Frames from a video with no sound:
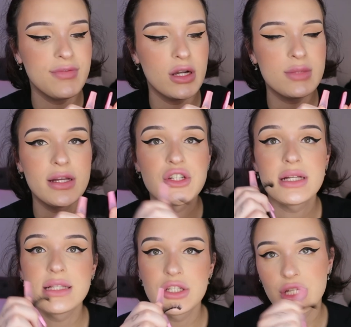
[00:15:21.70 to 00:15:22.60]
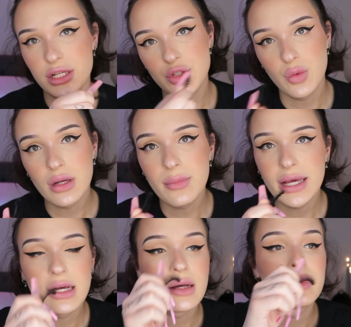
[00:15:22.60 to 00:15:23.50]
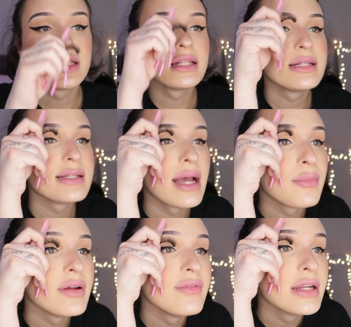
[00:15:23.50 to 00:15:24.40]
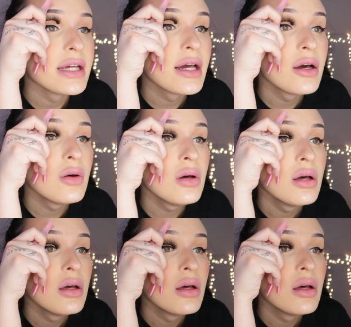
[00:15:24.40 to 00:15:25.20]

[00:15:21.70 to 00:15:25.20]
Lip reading: far as my transition, I do want to make a completely separate video